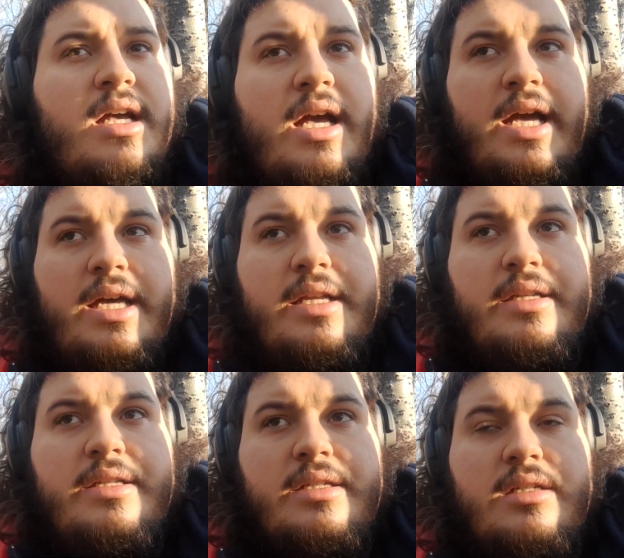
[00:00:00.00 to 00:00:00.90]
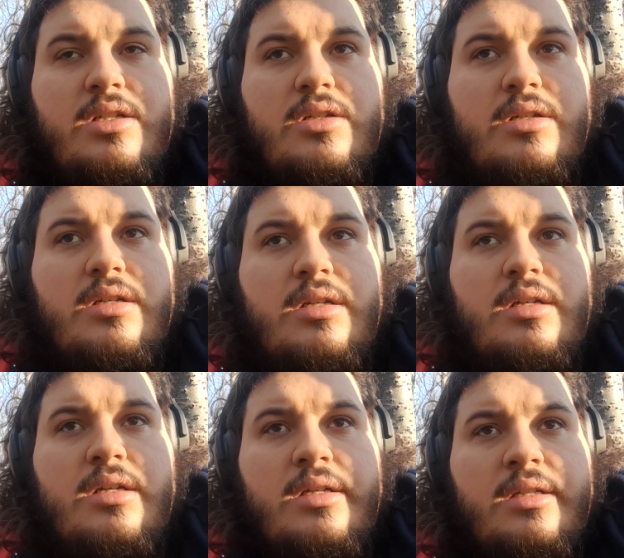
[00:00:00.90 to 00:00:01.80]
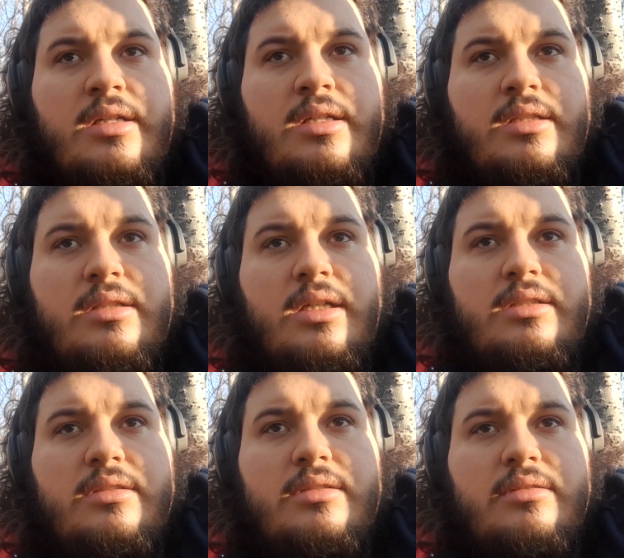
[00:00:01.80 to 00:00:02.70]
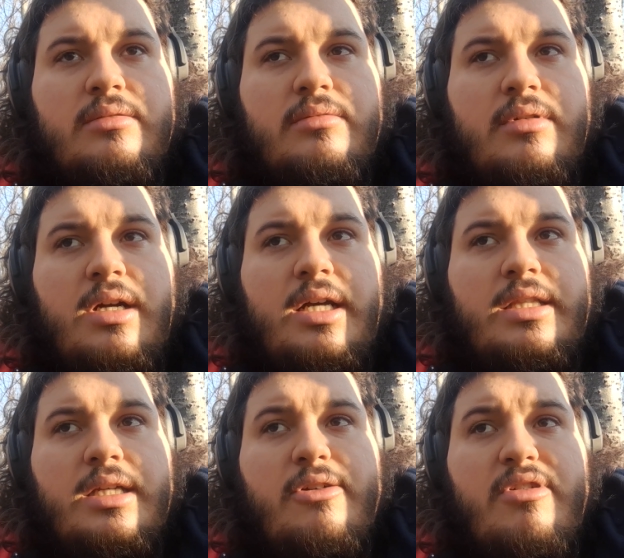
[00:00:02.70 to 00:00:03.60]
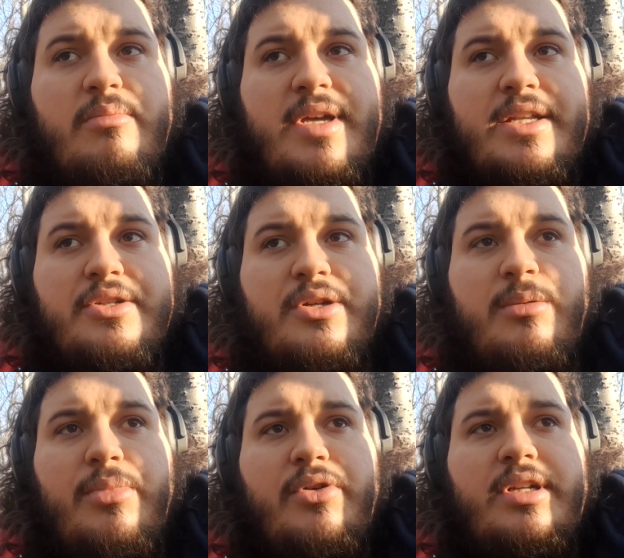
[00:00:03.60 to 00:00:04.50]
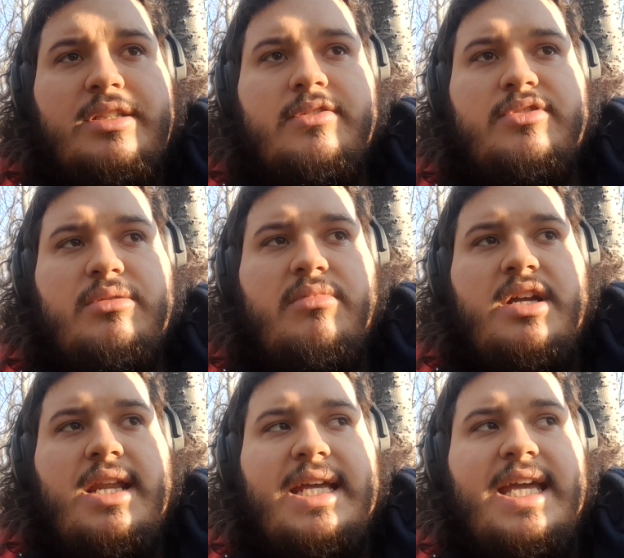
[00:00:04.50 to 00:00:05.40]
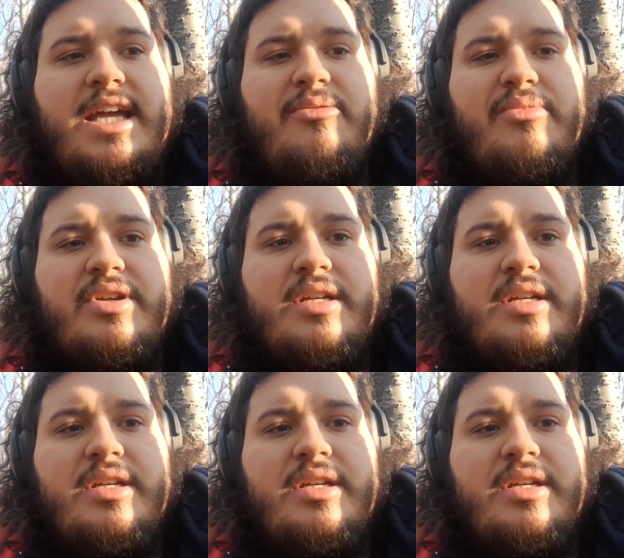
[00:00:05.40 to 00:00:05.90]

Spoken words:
And thus, I think one major component of somebody like him,